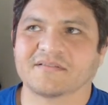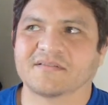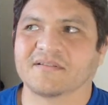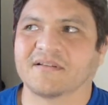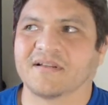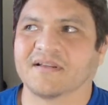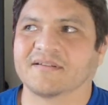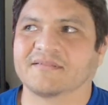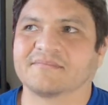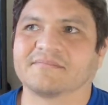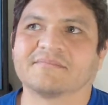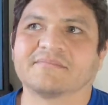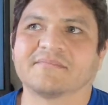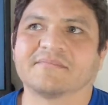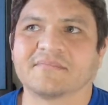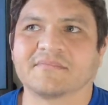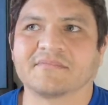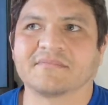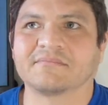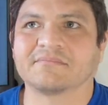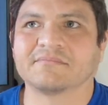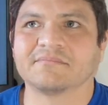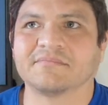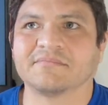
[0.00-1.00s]
like
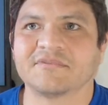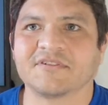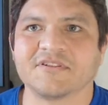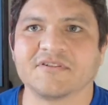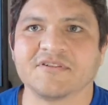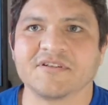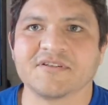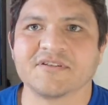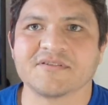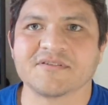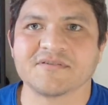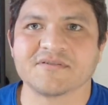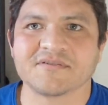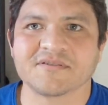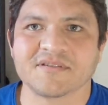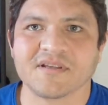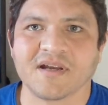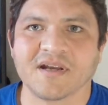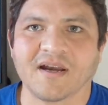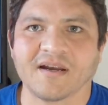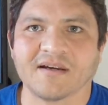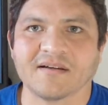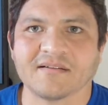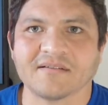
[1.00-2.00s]
jujitsu
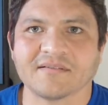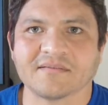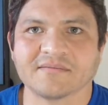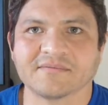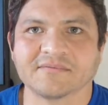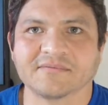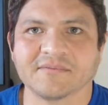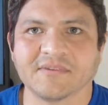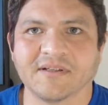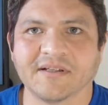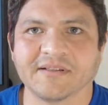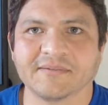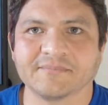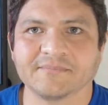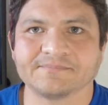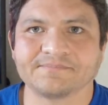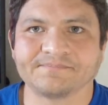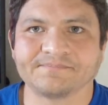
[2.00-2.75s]
style, right?